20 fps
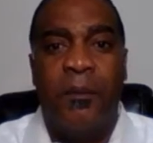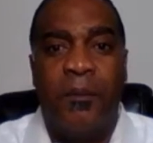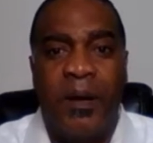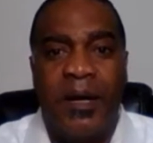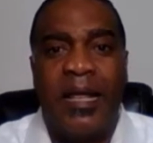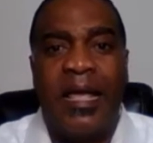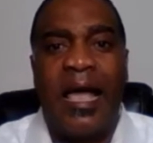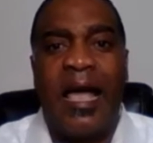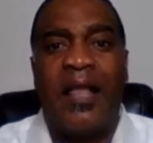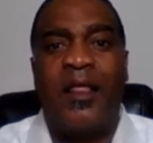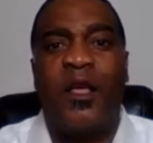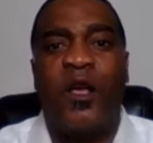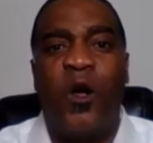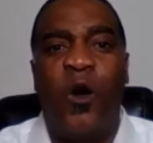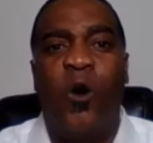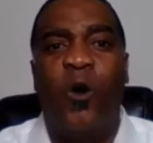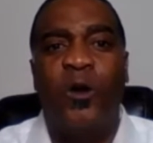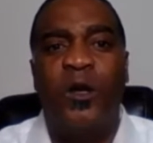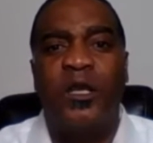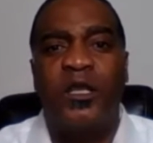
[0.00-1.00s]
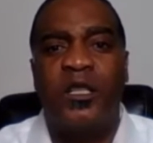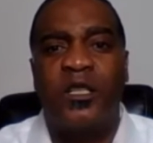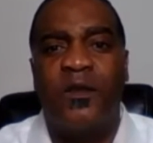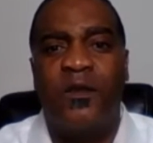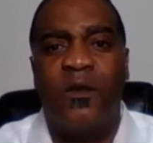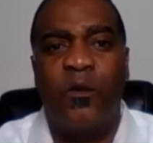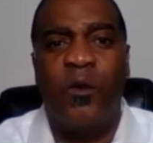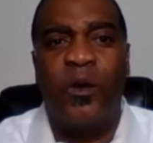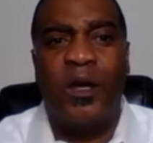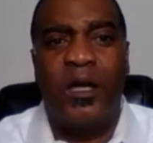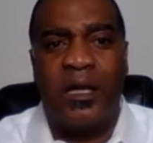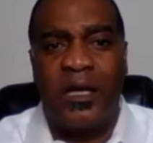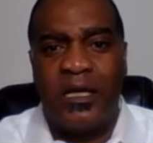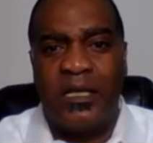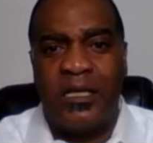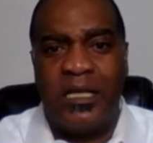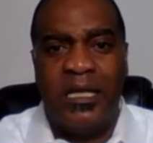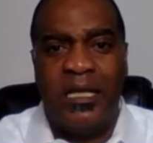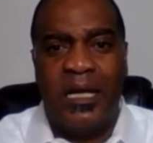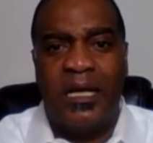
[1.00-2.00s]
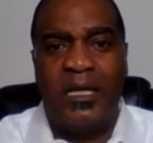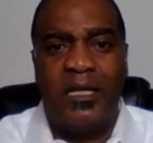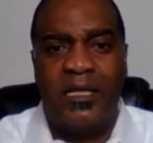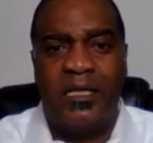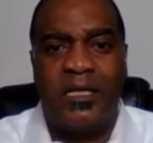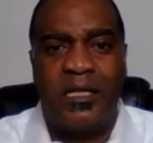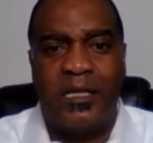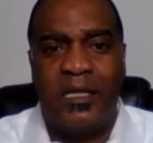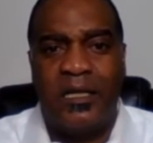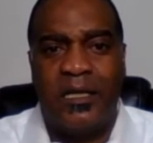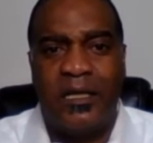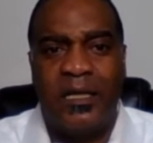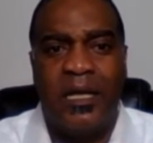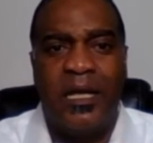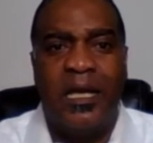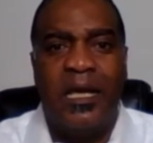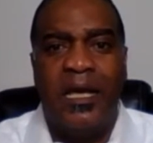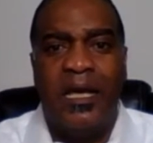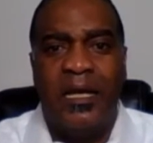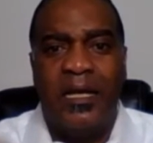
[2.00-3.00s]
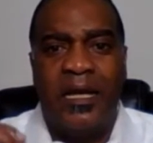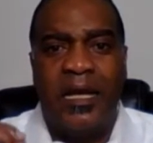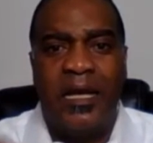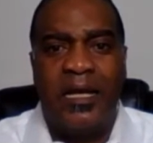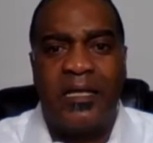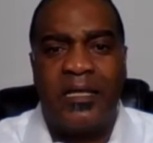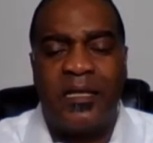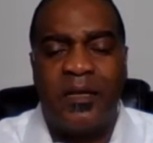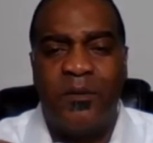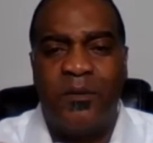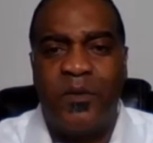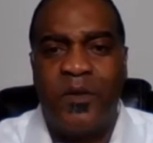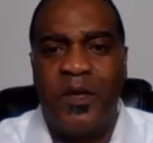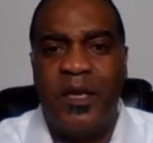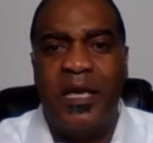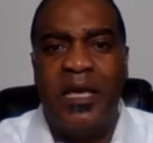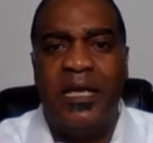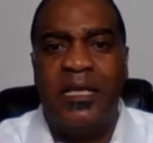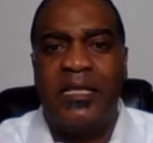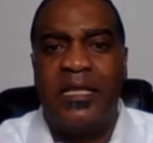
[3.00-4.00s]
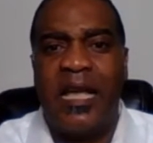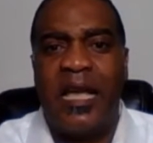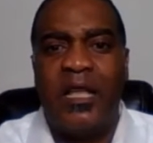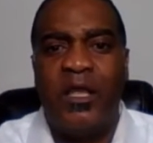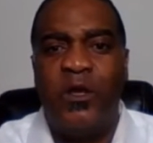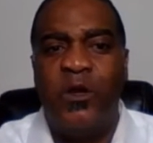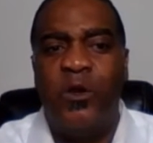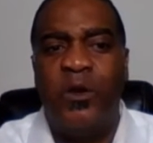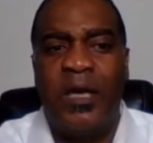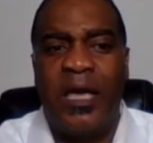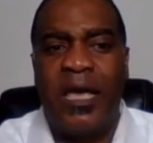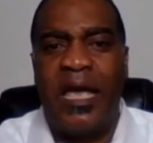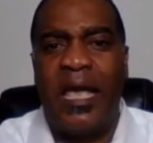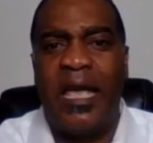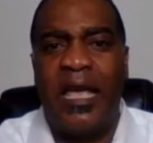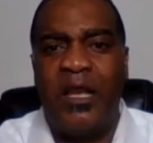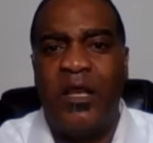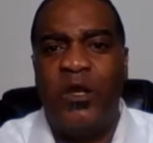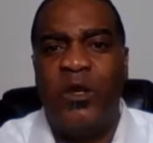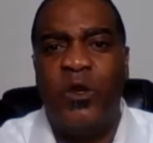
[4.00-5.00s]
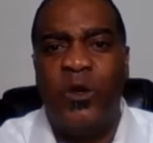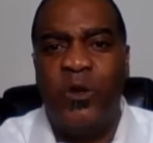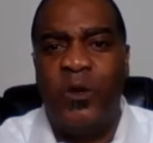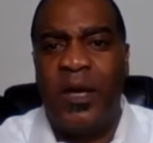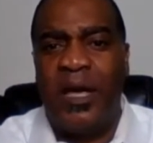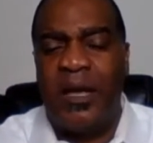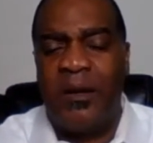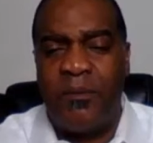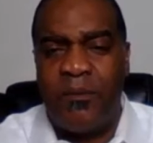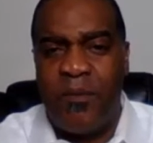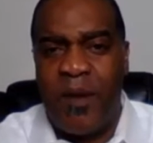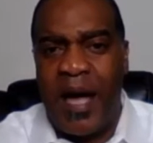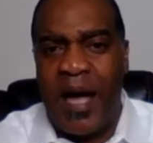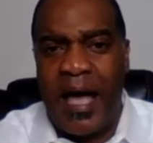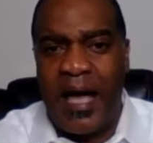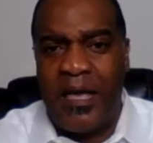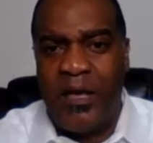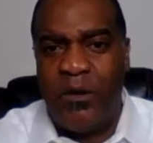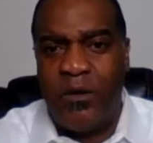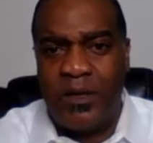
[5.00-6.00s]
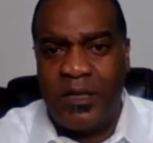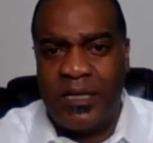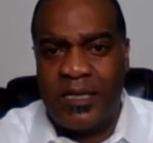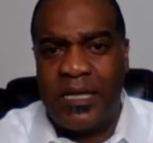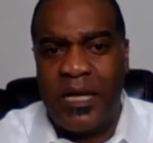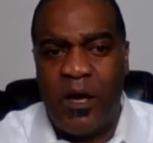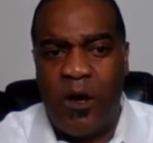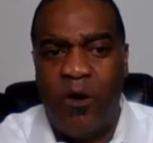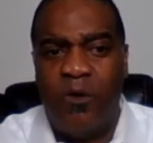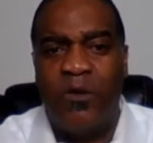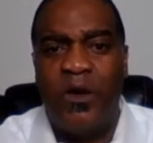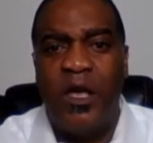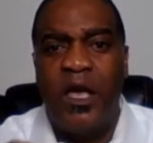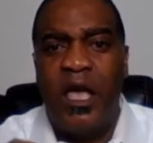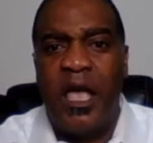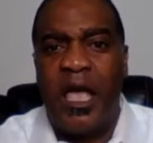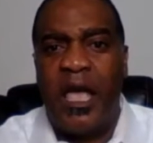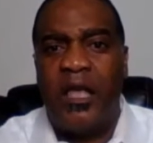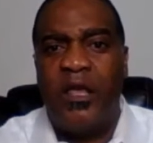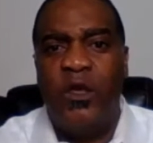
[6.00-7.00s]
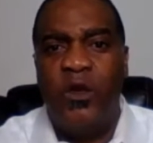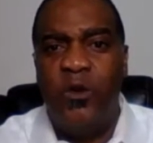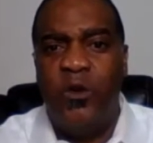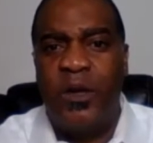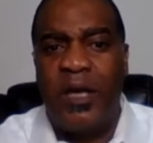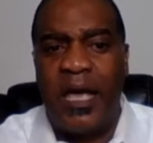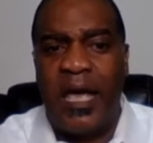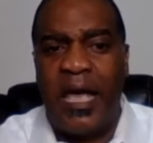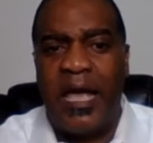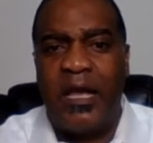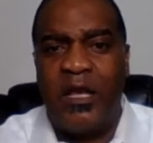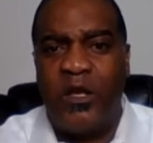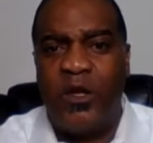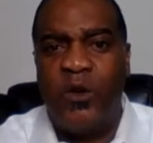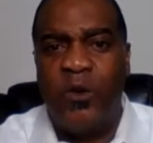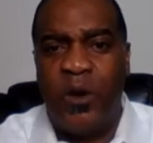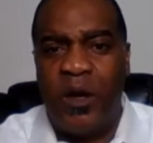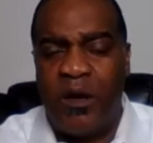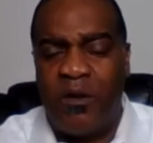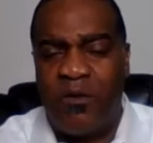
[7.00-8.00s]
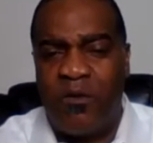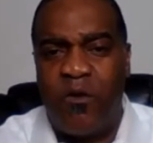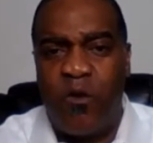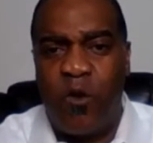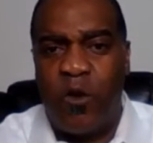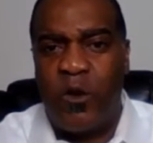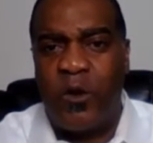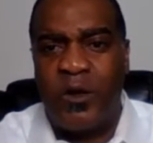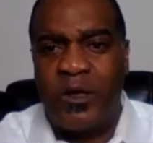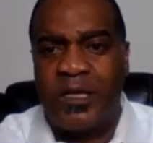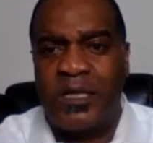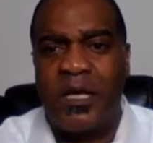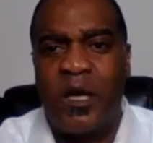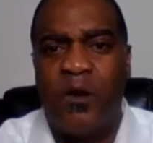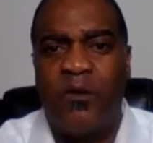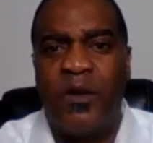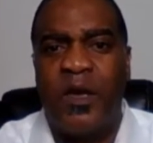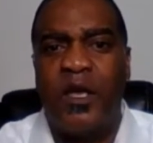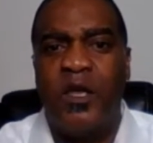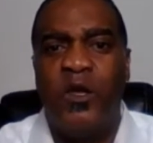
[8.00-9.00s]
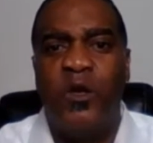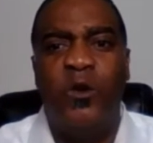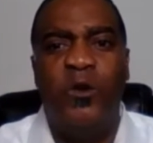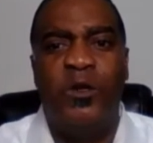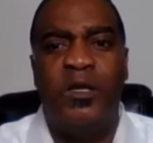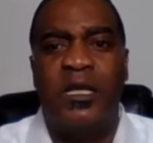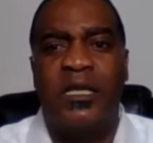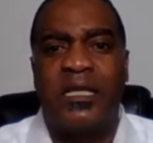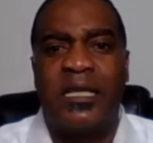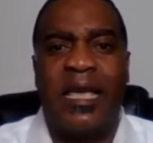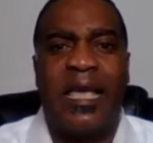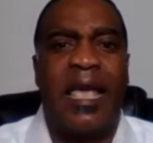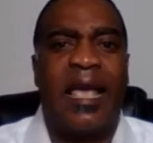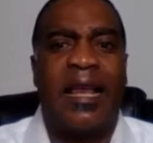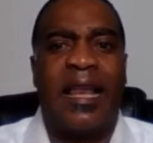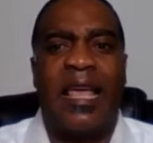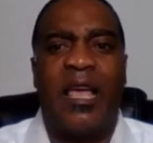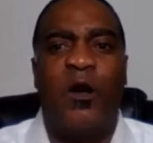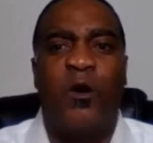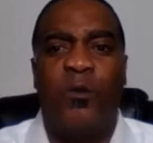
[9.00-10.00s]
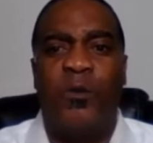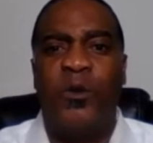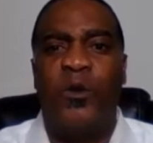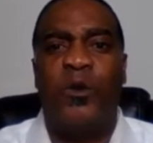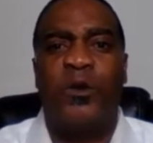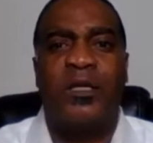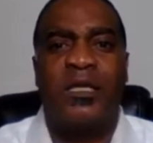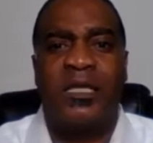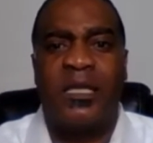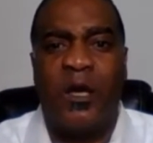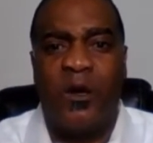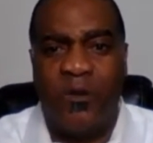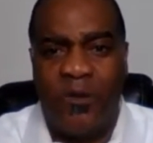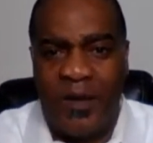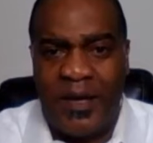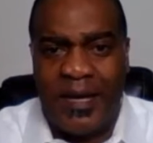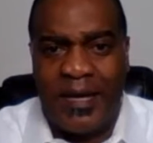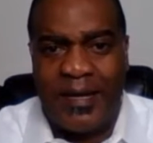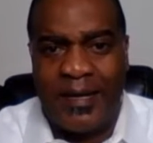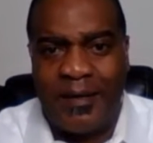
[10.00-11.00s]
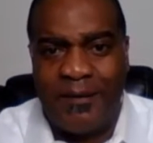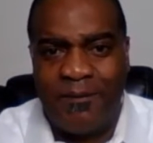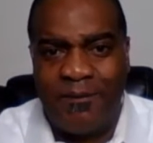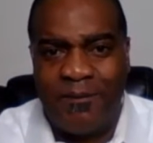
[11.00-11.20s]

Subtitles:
but he had the coalition of the willing because he understood there are some things that you can't do it by yourself and you can't do it for yourself and you just can't help yourself in.